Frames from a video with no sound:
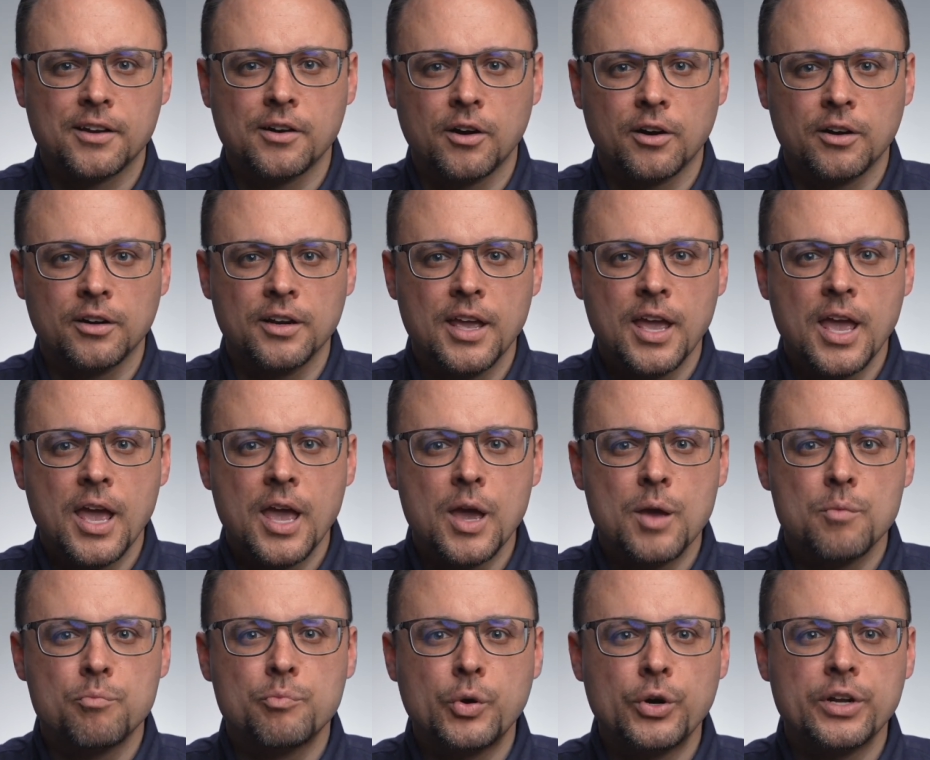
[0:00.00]
card
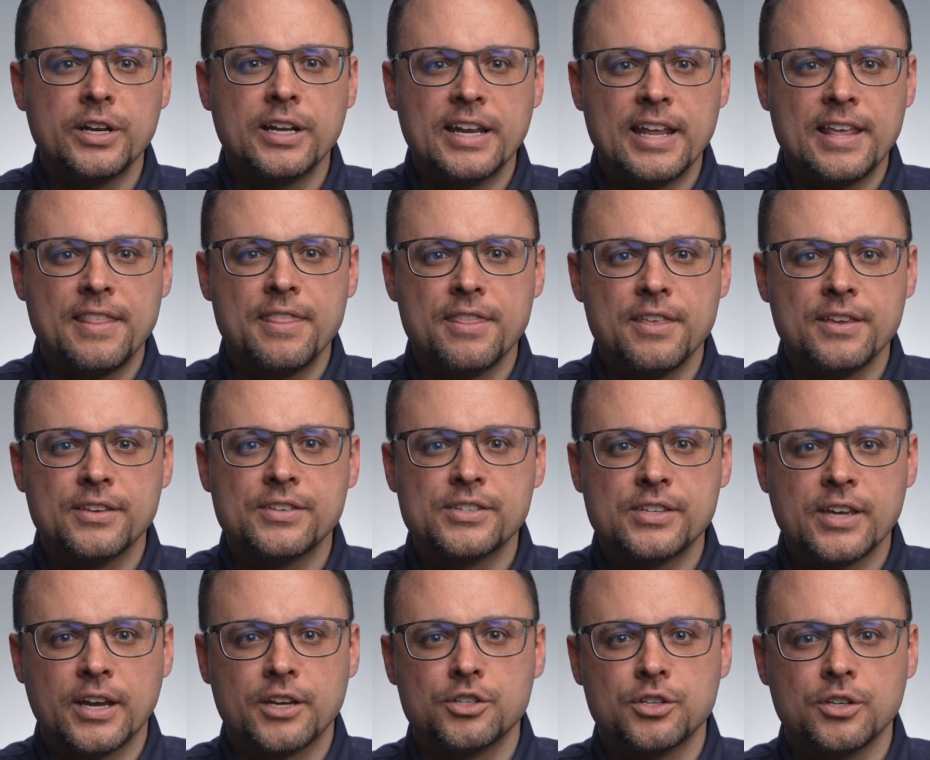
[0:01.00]
and put it in this
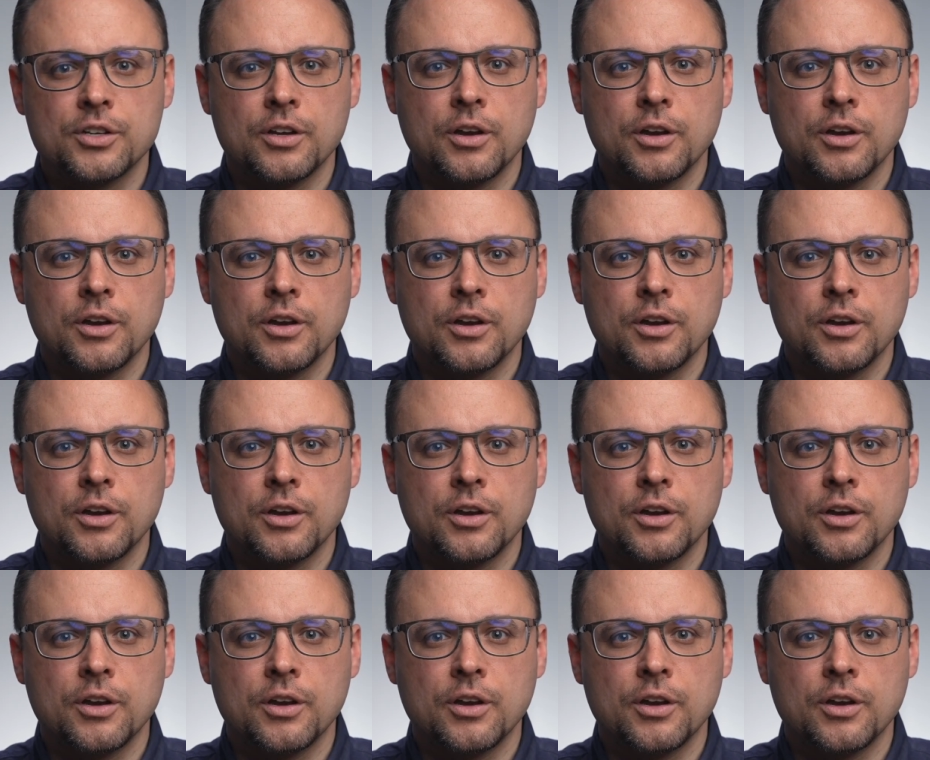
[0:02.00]
section